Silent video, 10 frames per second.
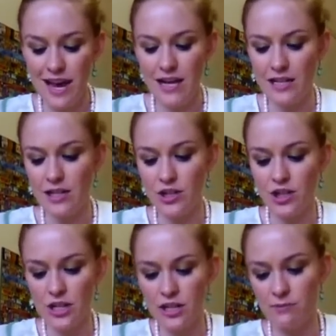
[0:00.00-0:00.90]
and it's
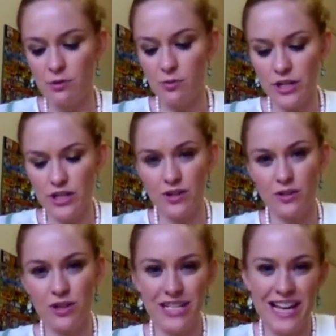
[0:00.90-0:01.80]
adjustable, which is
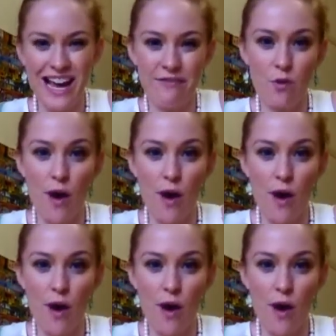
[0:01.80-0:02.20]
good because I have